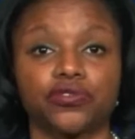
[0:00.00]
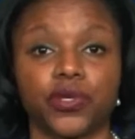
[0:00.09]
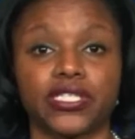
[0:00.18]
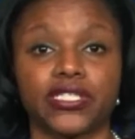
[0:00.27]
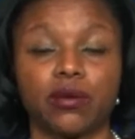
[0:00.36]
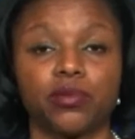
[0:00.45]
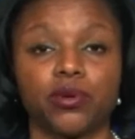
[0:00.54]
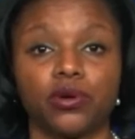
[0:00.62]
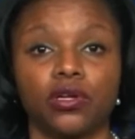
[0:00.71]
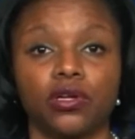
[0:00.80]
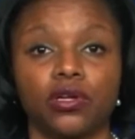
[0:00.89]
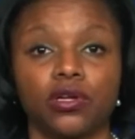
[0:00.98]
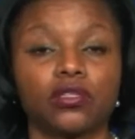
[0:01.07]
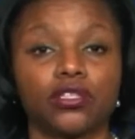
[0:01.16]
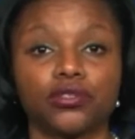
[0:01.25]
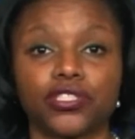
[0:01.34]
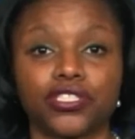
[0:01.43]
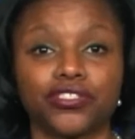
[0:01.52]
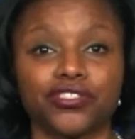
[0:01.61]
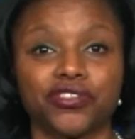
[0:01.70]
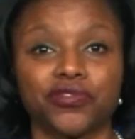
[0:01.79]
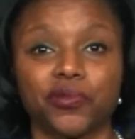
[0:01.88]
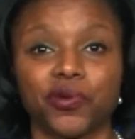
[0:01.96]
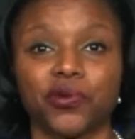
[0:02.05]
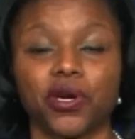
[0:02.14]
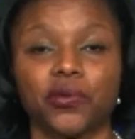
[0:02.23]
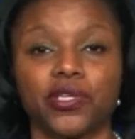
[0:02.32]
For example, the Little Sisters of the Poor,